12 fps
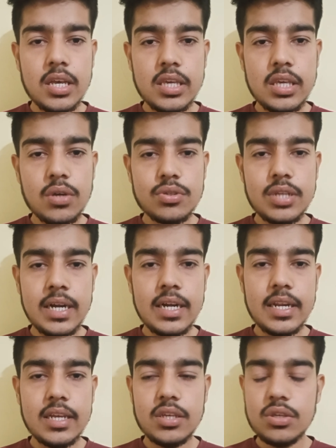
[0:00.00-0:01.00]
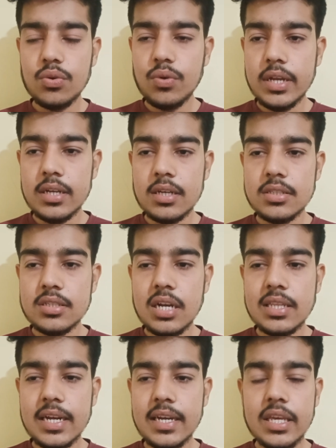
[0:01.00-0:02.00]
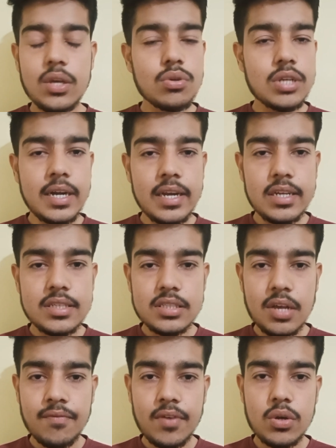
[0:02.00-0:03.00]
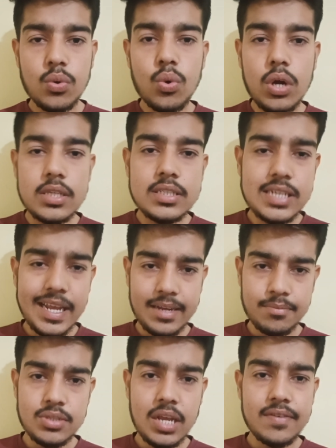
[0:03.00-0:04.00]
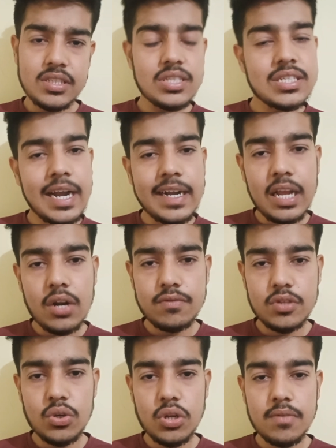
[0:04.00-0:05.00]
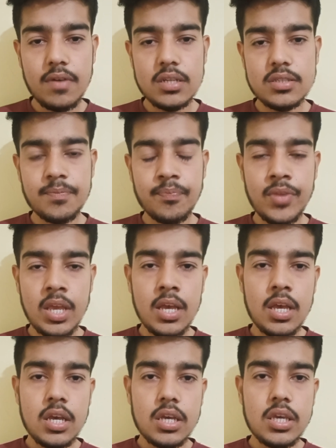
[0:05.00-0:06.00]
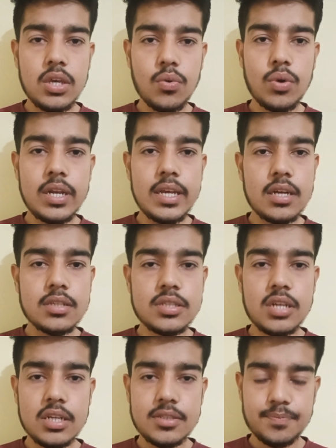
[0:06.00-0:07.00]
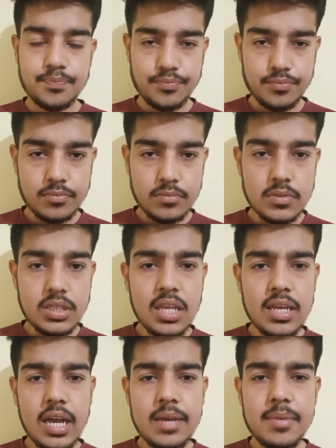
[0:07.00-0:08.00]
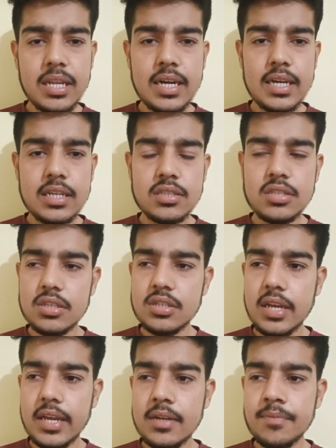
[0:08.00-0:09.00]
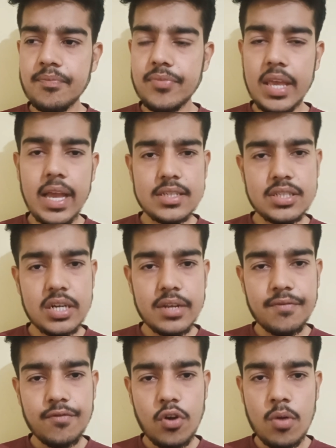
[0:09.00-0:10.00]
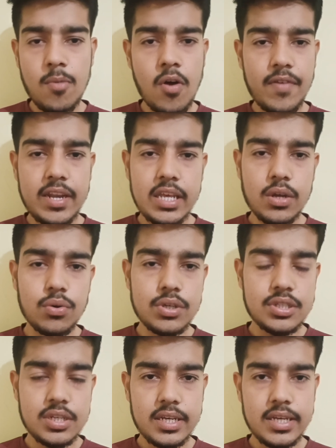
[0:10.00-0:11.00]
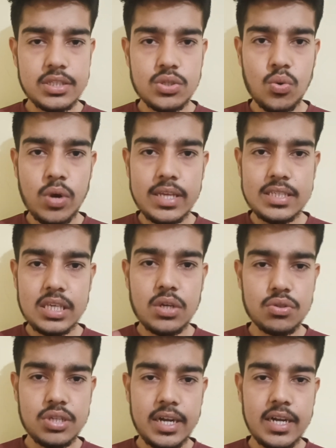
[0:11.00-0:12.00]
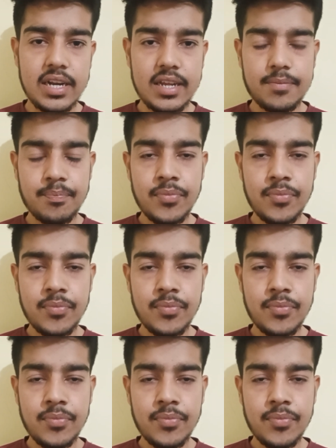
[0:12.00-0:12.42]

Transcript: Egocentric, you can consider that egocentric is someone who considers himself as the center of the universe. He only considers, it is just an extreme form of an egoist, is known as egocentric.